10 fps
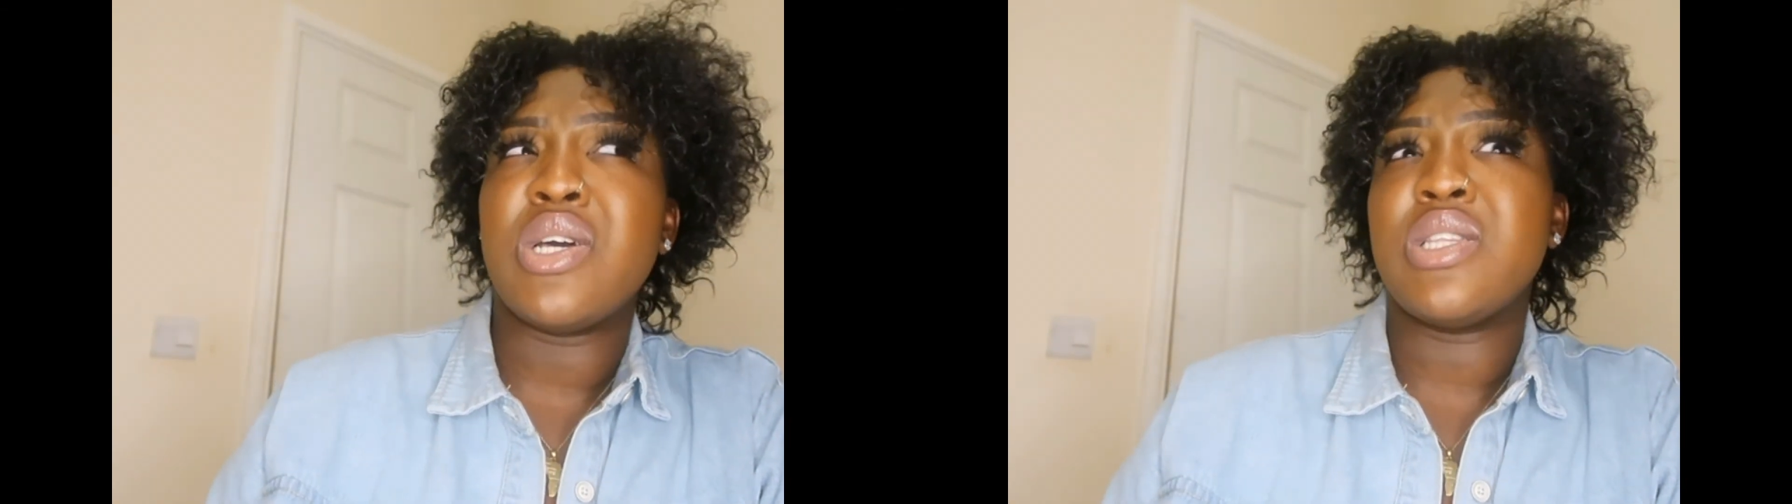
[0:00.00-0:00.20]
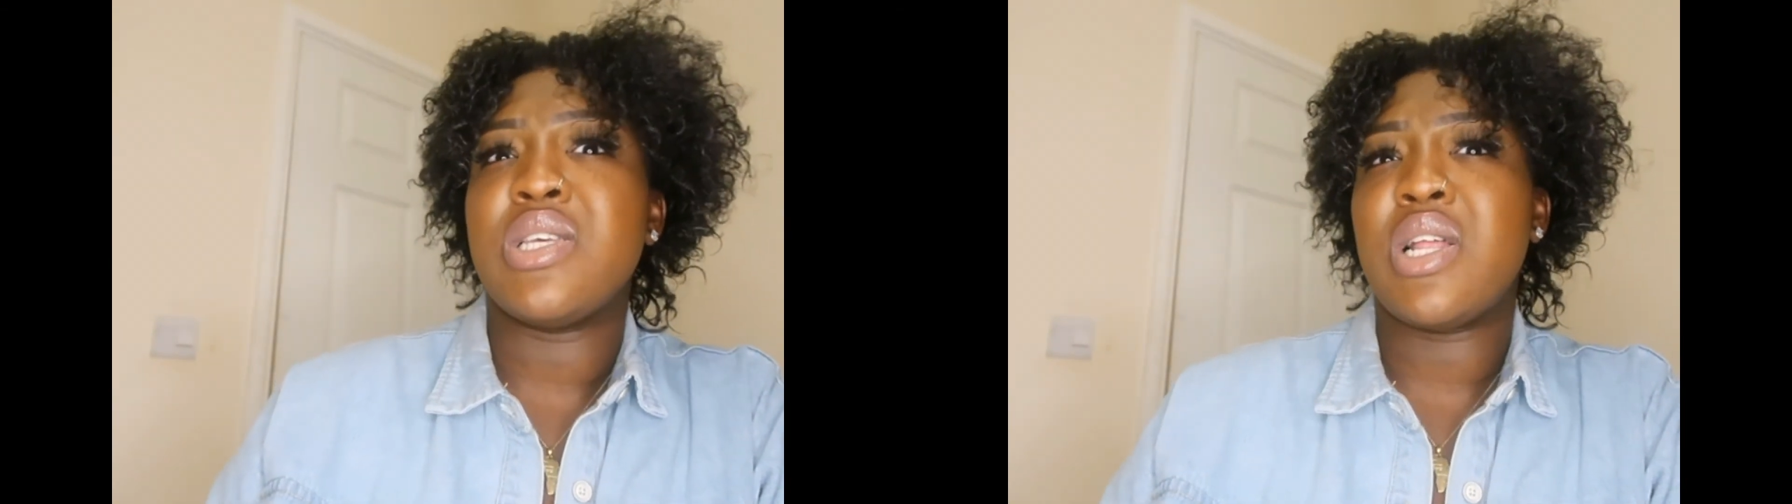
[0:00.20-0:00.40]

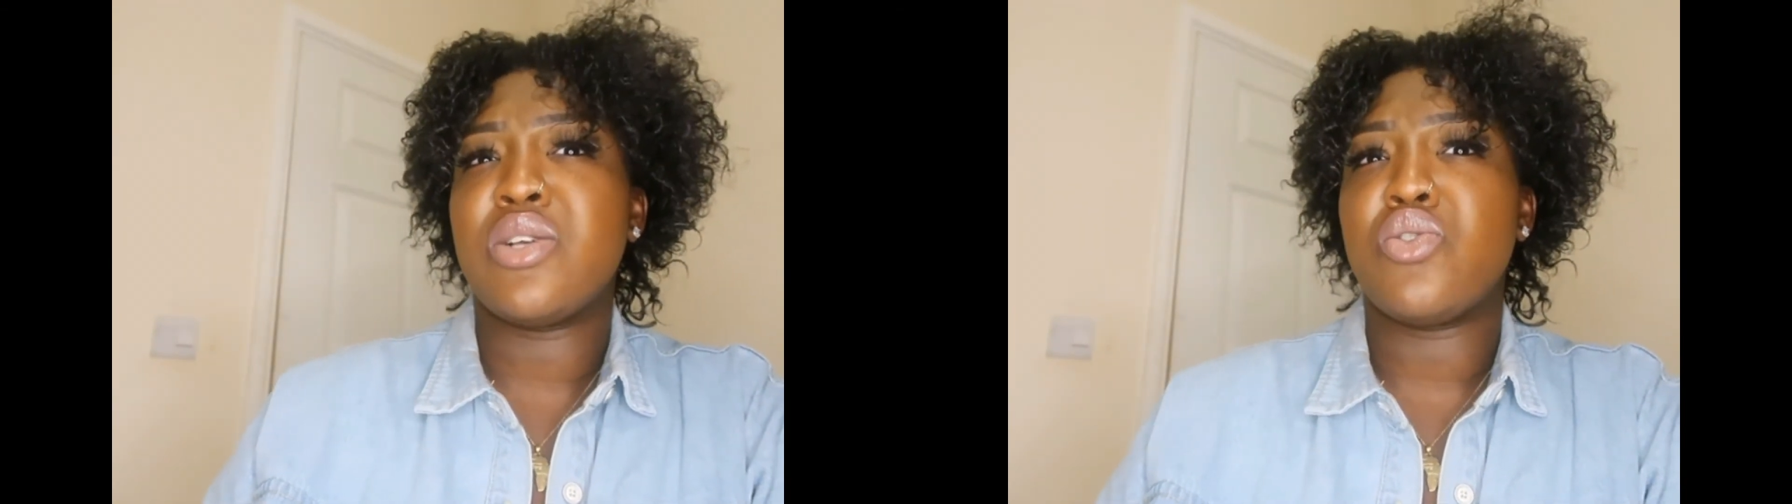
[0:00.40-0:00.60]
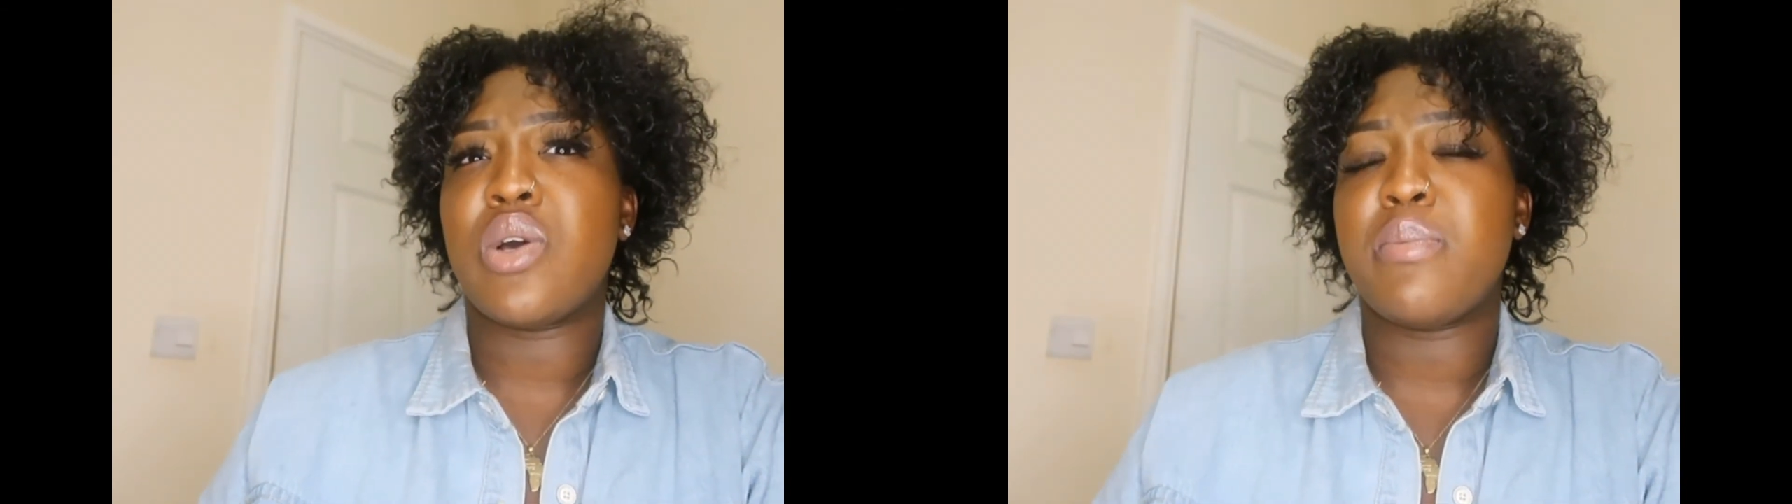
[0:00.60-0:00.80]

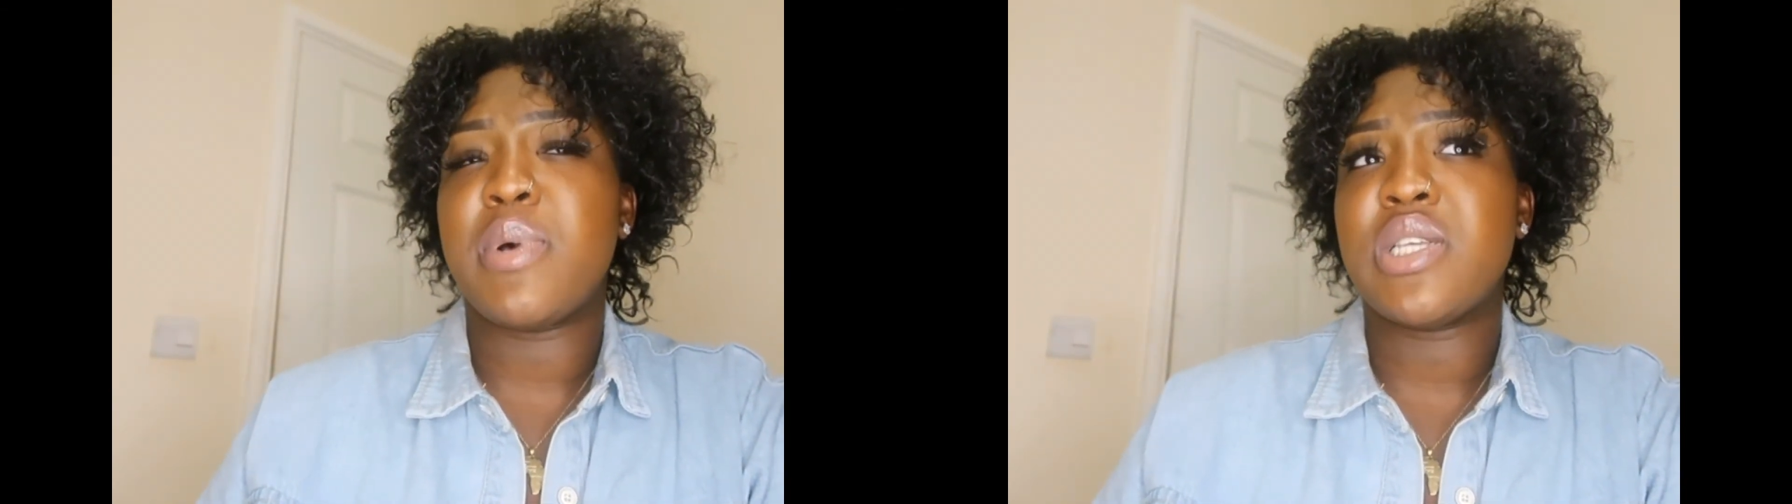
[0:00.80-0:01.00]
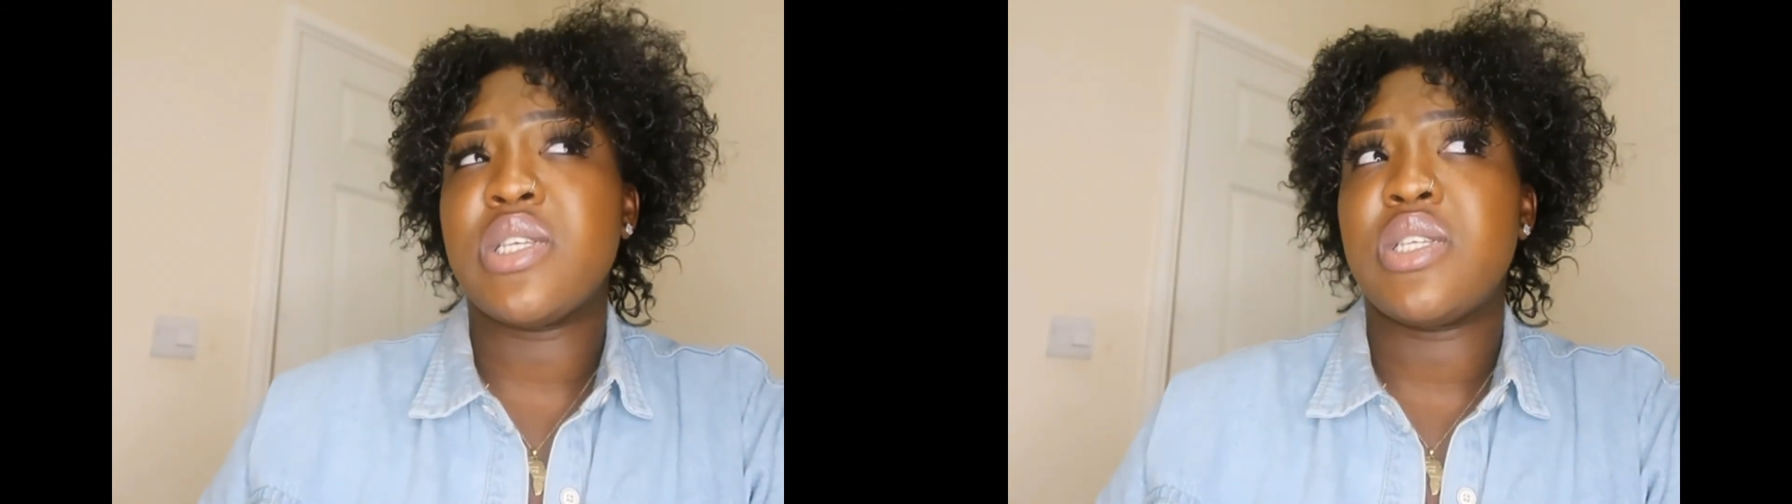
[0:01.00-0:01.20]
intellectual
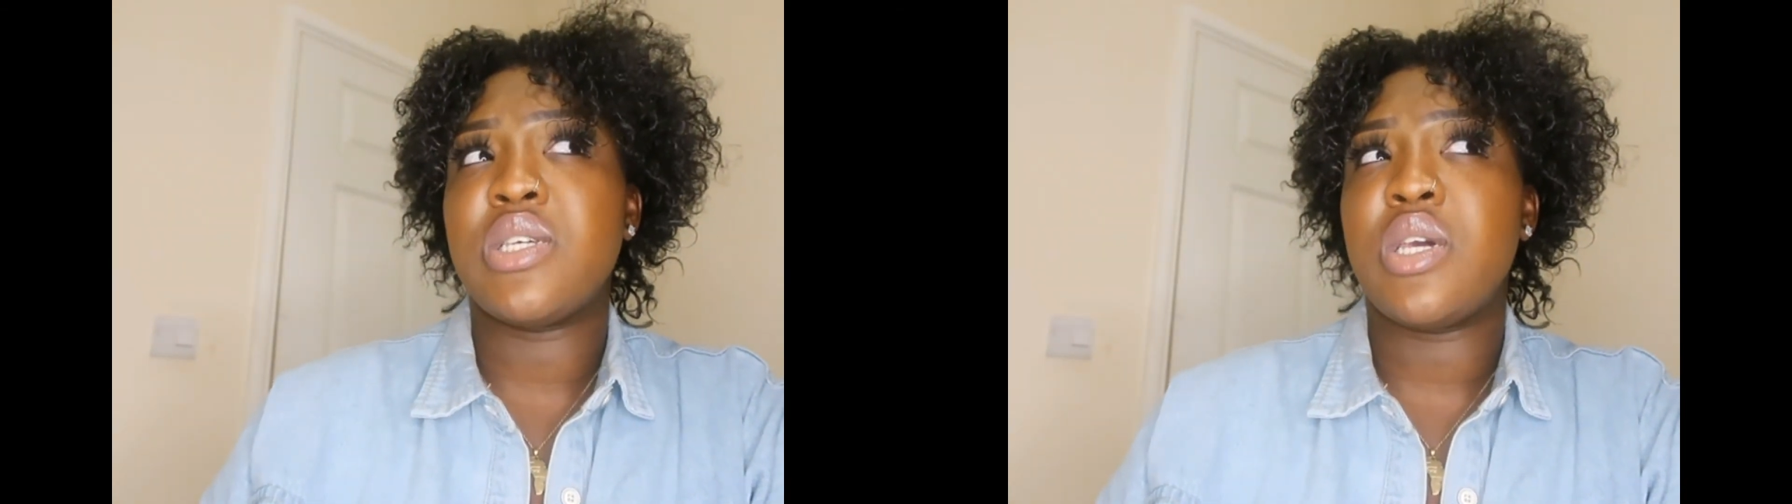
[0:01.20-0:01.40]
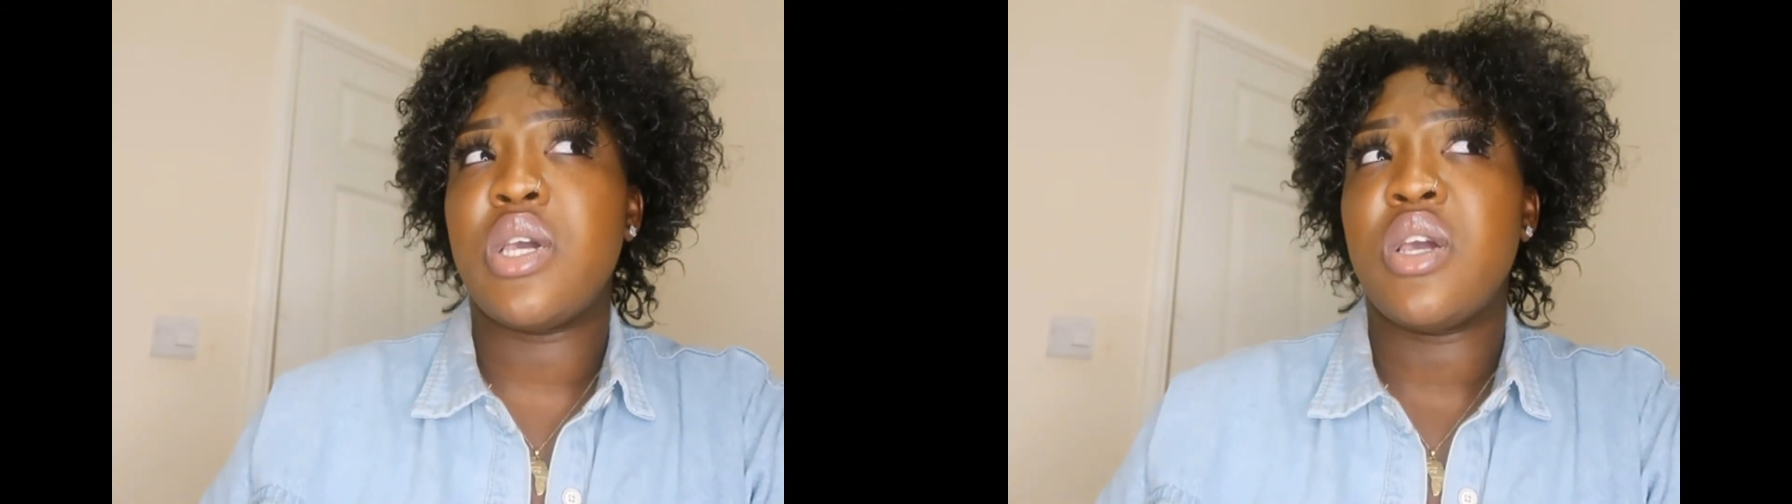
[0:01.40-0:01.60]

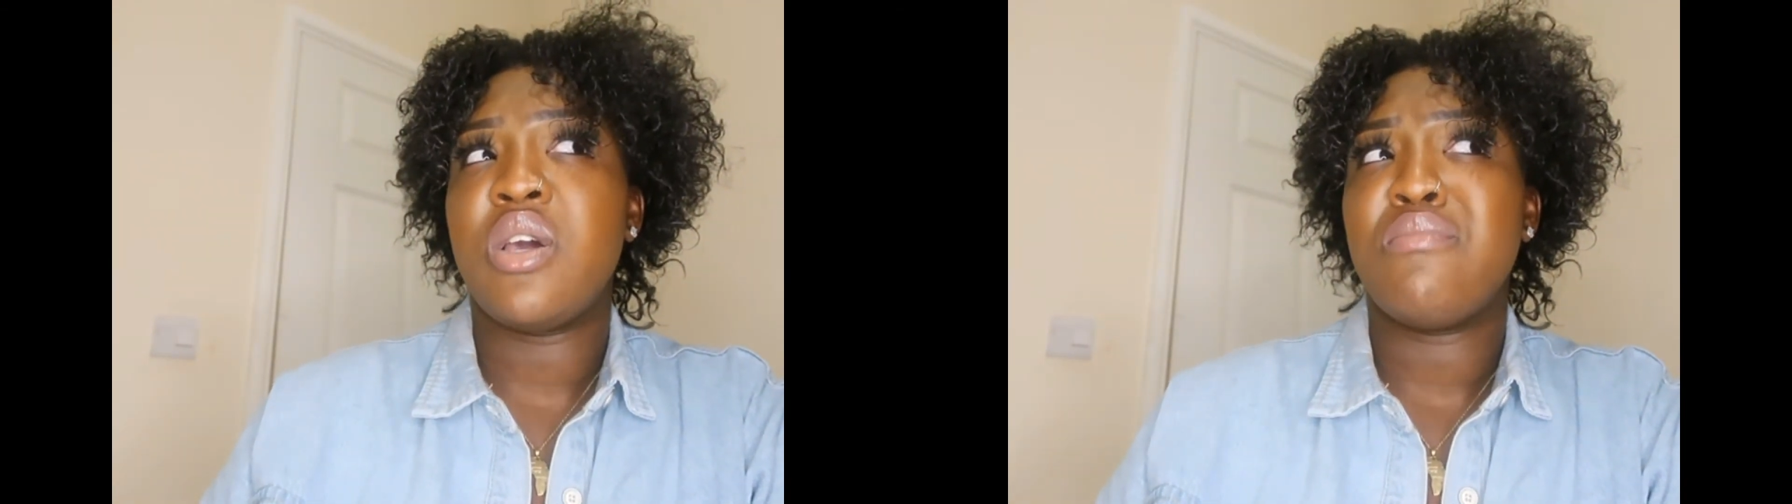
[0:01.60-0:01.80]
capacity,